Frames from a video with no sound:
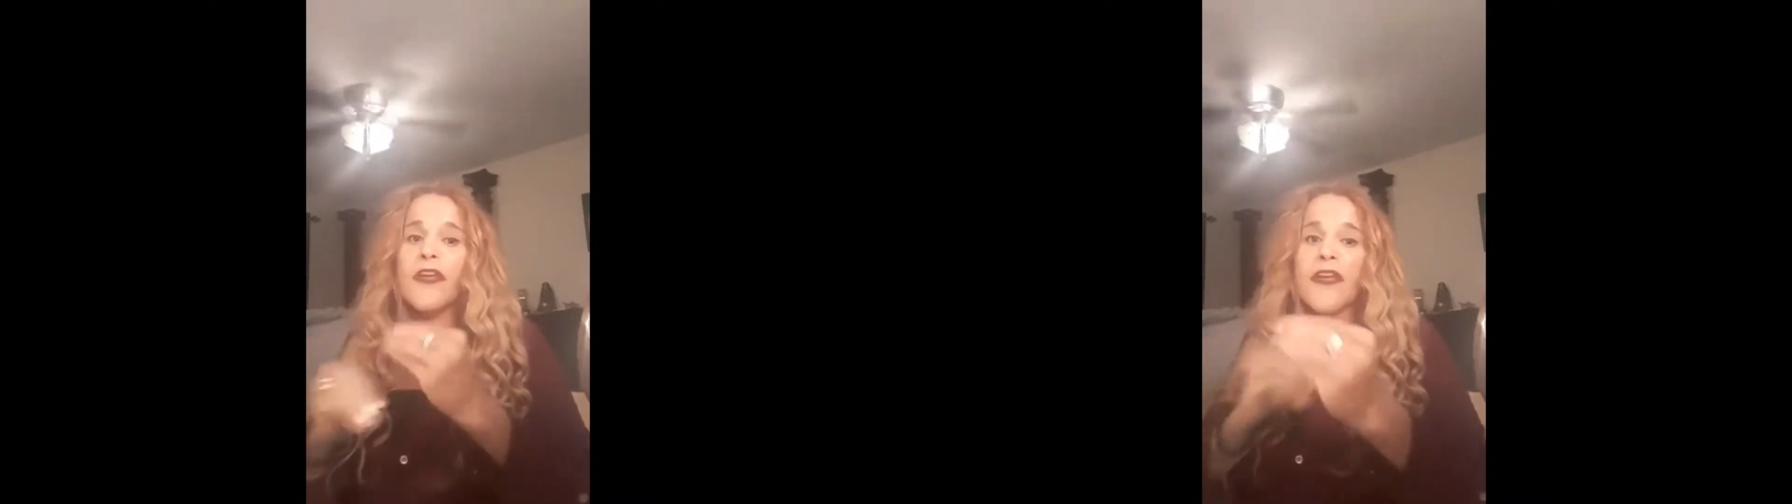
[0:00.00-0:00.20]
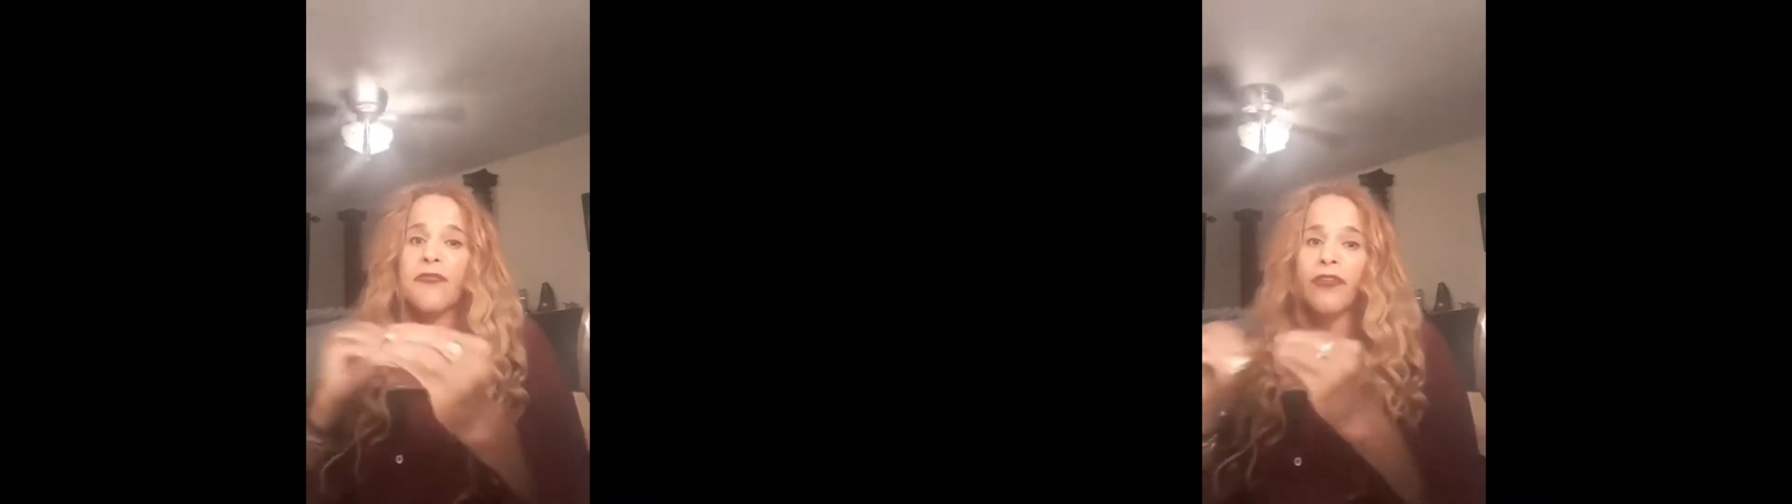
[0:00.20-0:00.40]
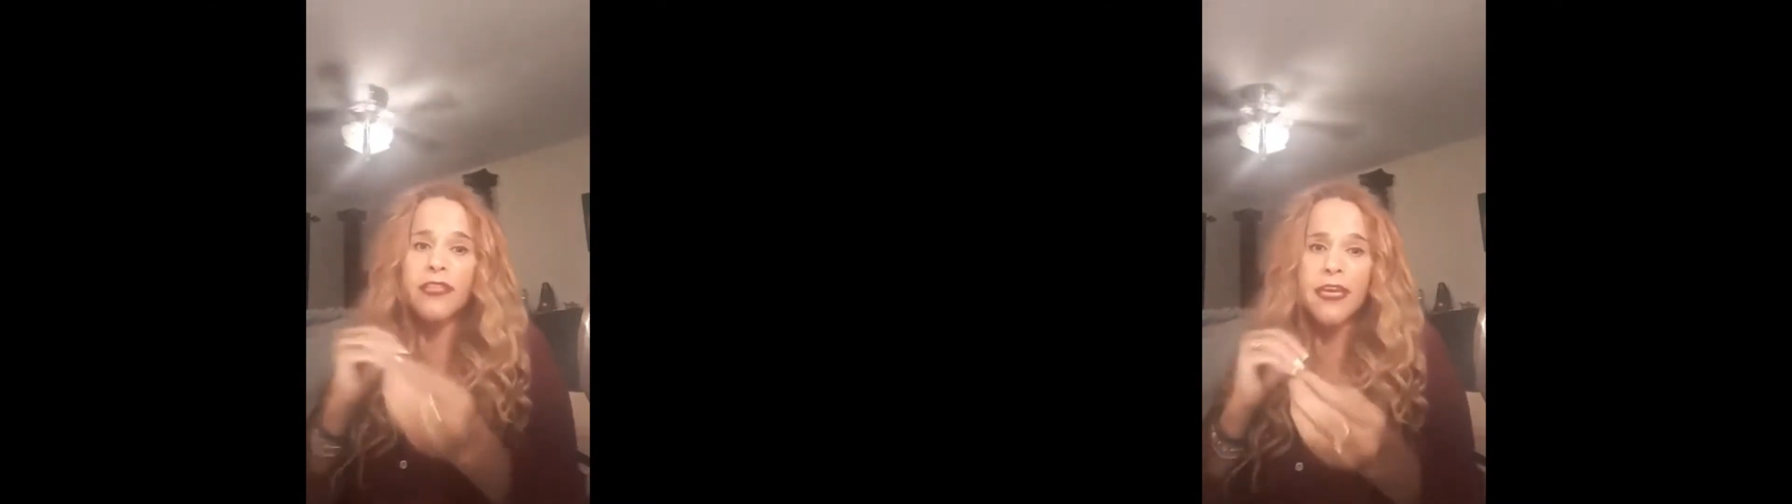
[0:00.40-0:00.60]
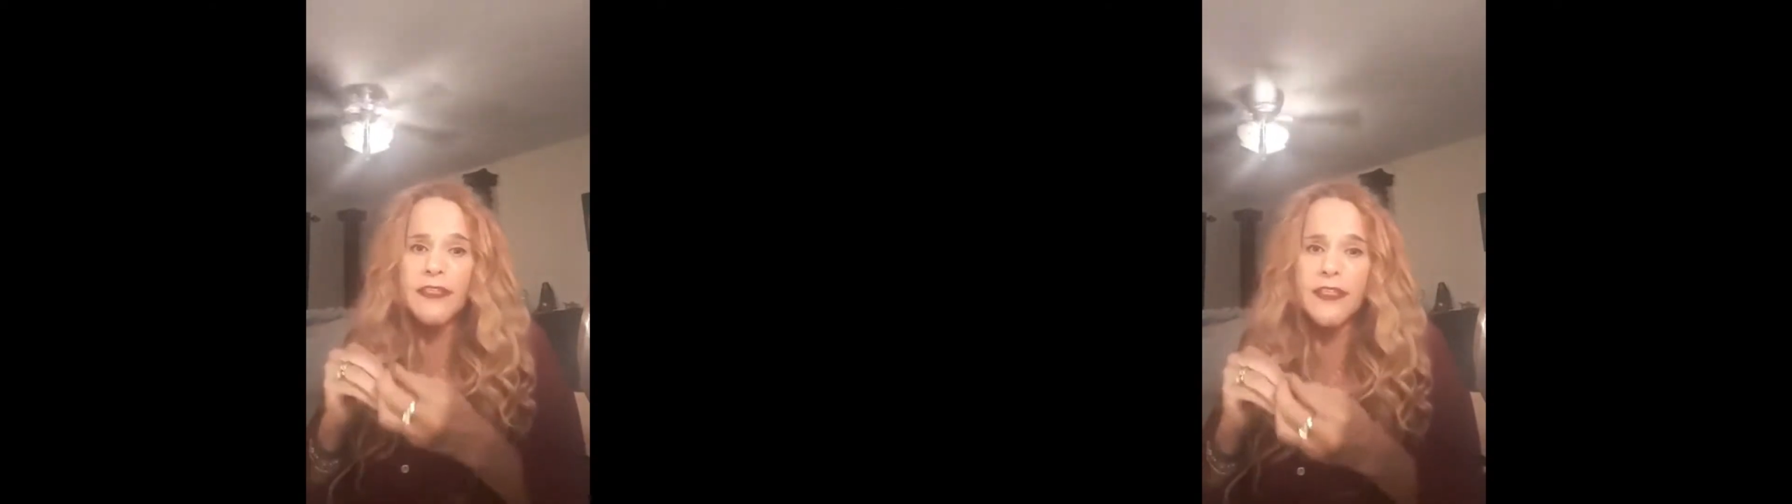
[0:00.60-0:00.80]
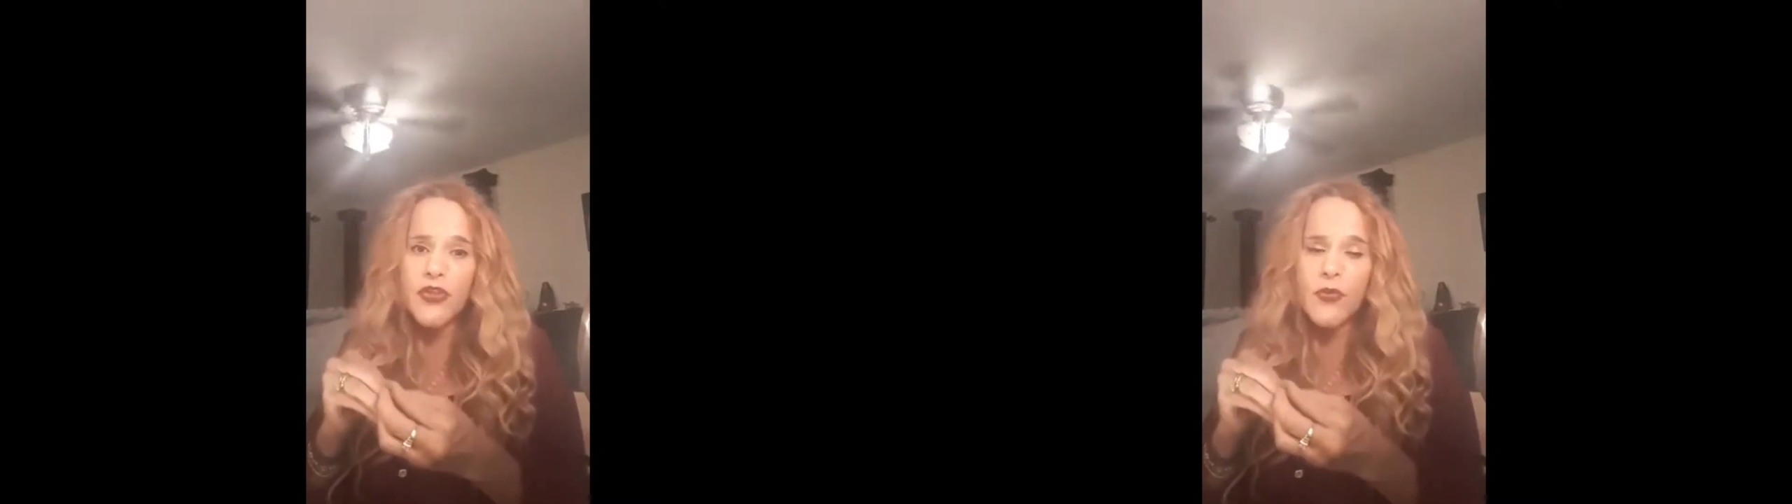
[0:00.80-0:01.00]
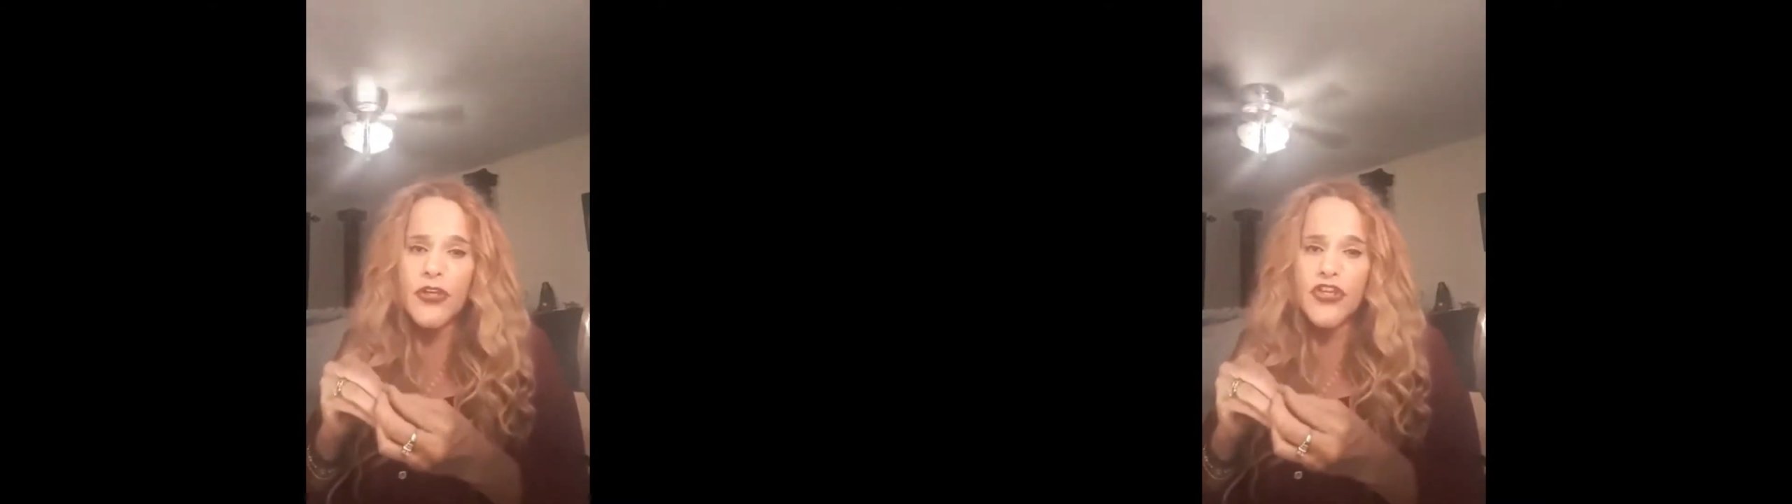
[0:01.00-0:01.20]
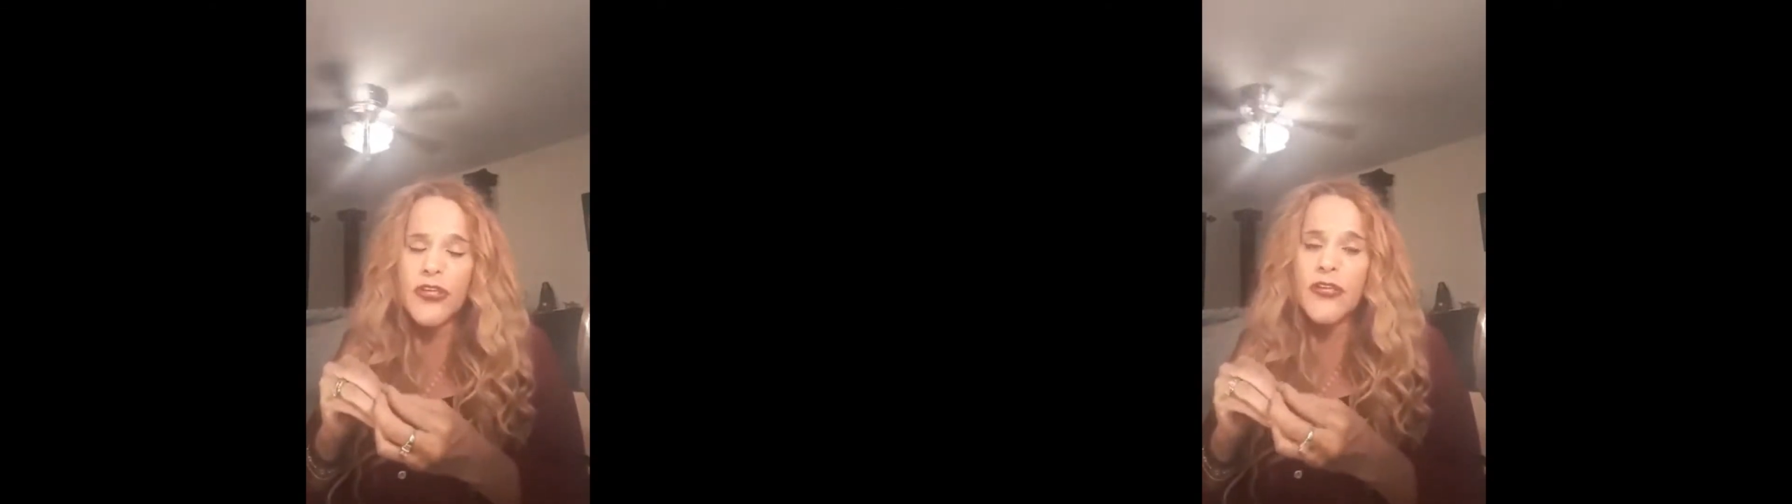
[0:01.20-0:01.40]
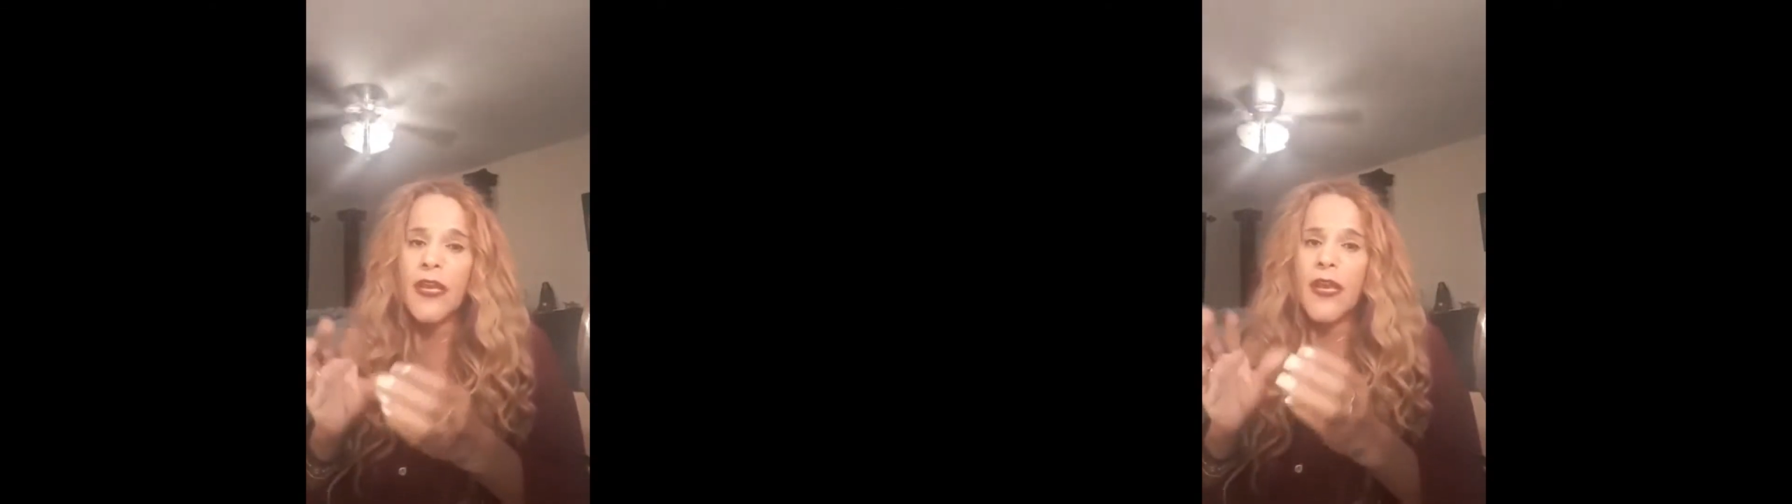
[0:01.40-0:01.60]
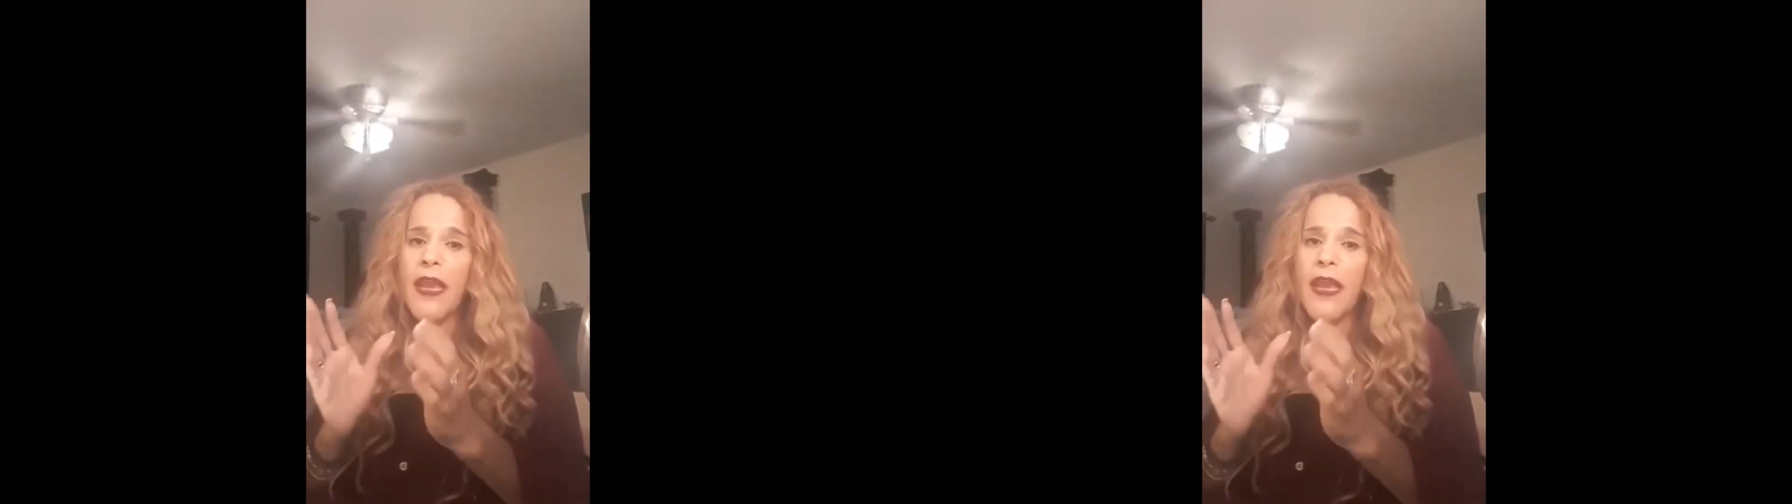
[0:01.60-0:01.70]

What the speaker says: give and take situation.